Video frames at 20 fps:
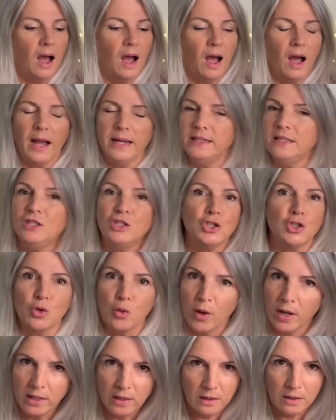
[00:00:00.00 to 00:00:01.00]
I didn't
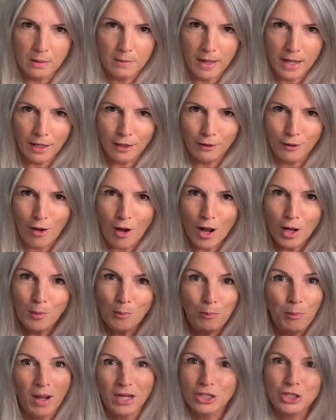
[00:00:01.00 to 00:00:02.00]
join the
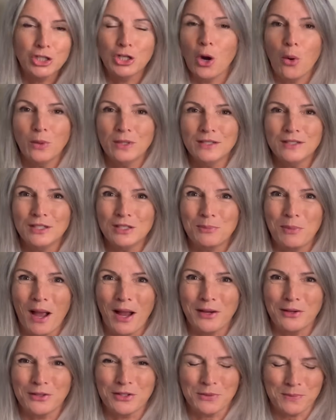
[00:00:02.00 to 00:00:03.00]
make-along, but she always
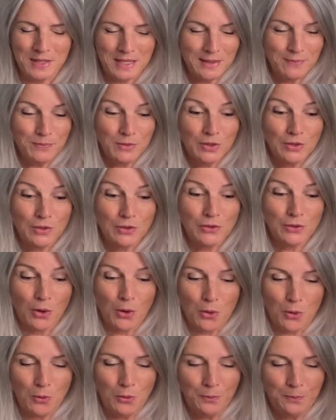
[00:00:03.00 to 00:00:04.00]
inspires me.
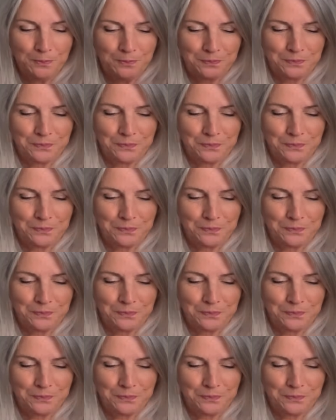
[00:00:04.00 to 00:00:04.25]
So,